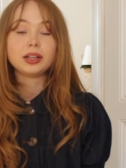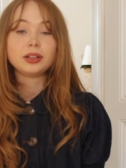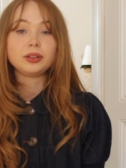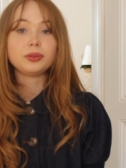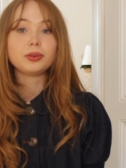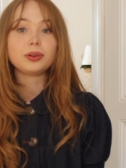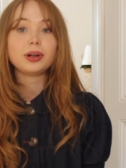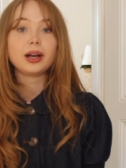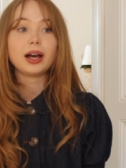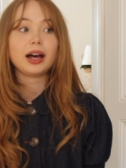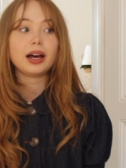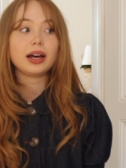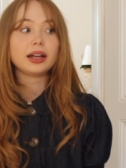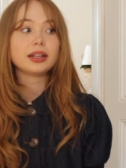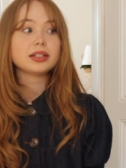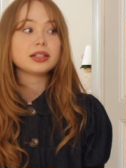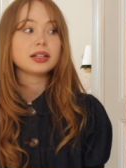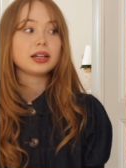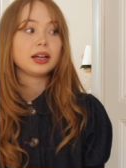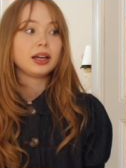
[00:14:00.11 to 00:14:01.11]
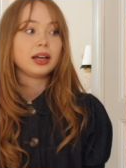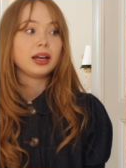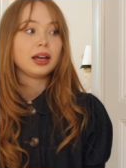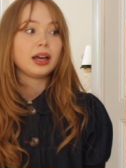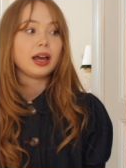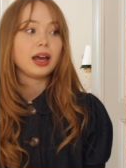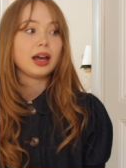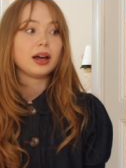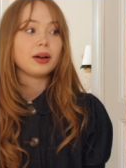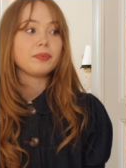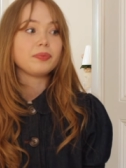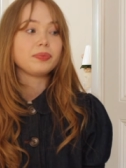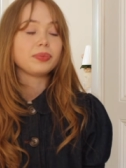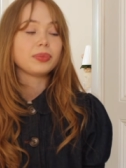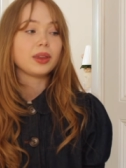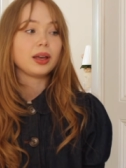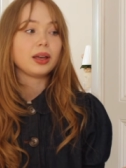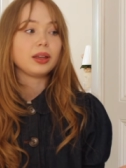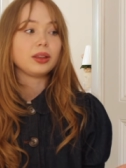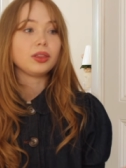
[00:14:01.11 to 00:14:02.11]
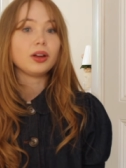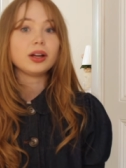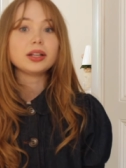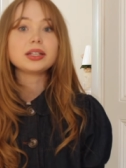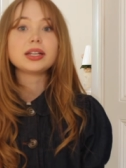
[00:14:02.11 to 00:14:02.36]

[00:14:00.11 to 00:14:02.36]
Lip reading: You can't not